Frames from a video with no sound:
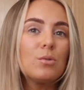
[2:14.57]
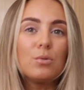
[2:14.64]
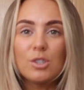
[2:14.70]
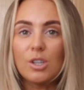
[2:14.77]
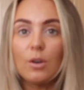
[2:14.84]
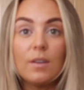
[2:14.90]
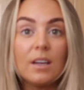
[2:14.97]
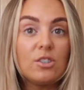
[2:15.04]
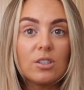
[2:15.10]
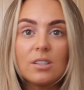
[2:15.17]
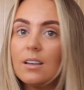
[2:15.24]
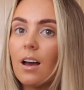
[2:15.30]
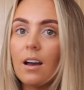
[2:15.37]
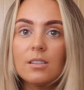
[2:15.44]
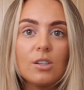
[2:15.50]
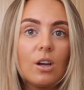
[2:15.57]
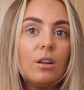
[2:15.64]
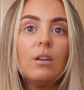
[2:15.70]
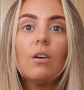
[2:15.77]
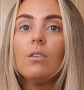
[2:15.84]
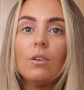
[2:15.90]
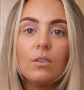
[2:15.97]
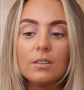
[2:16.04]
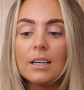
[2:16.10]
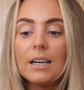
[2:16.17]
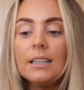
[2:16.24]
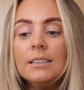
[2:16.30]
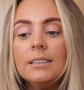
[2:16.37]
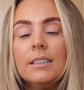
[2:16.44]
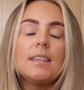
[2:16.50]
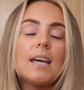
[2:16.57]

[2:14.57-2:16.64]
also they just last a lot longer.